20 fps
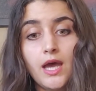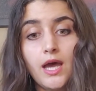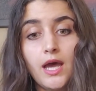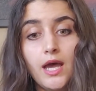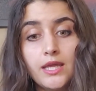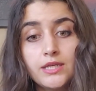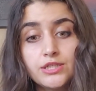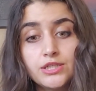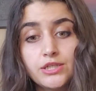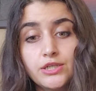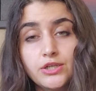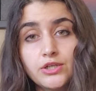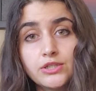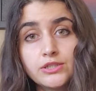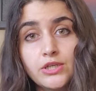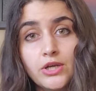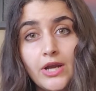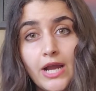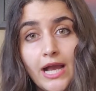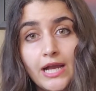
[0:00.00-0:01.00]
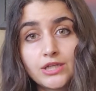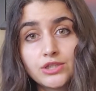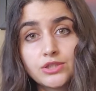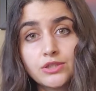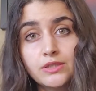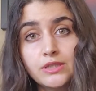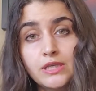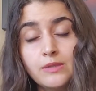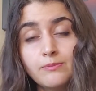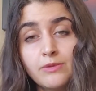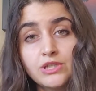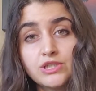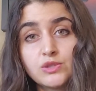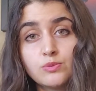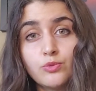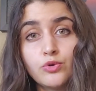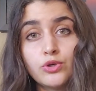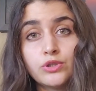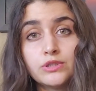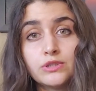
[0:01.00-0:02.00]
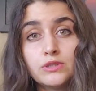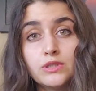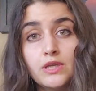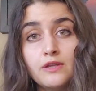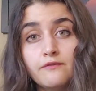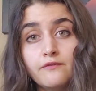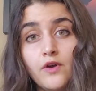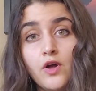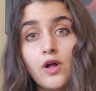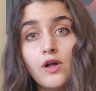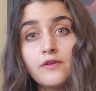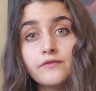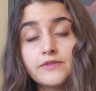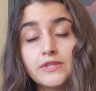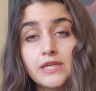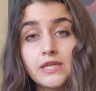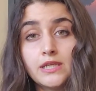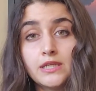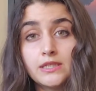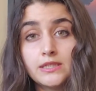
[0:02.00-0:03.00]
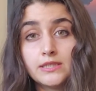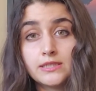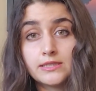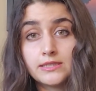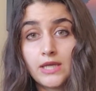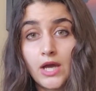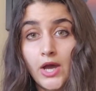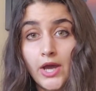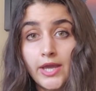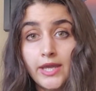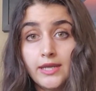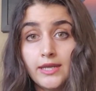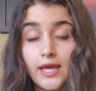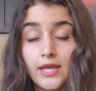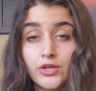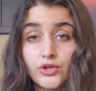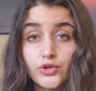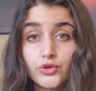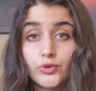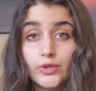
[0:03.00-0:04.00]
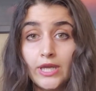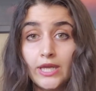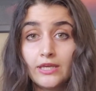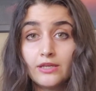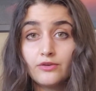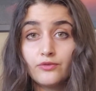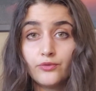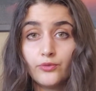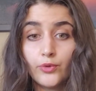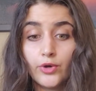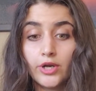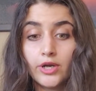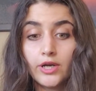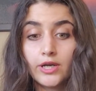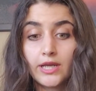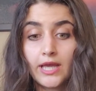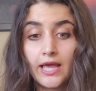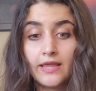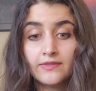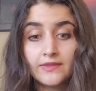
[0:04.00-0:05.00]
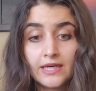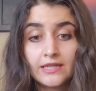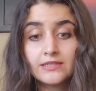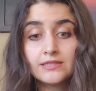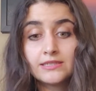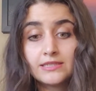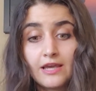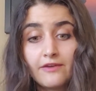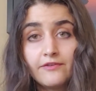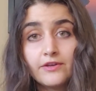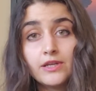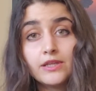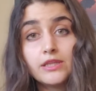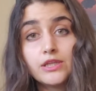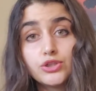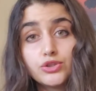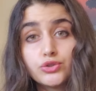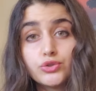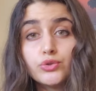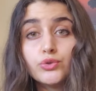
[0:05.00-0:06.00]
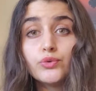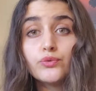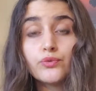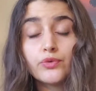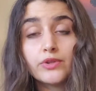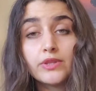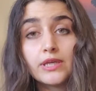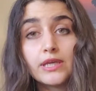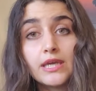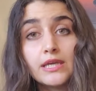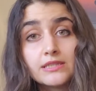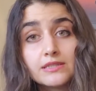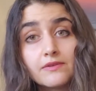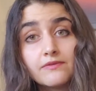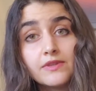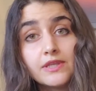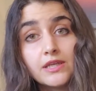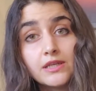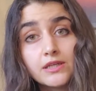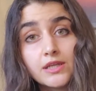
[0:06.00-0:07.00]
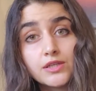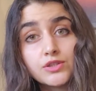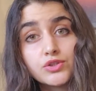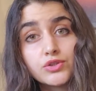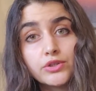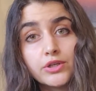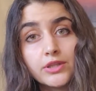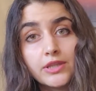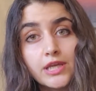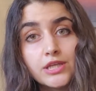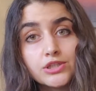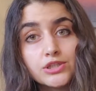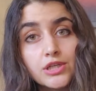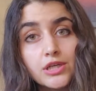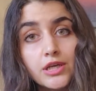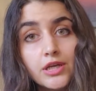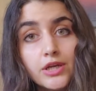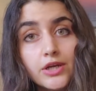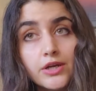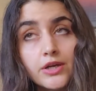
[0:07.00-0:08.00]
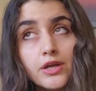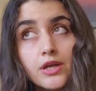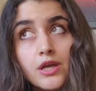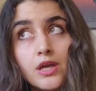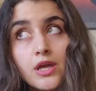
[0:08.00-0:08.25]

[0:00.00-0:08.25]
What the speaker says: Engineers are actually much more involved in design and creative work, and that is definitely true for the case of the industrial engineer.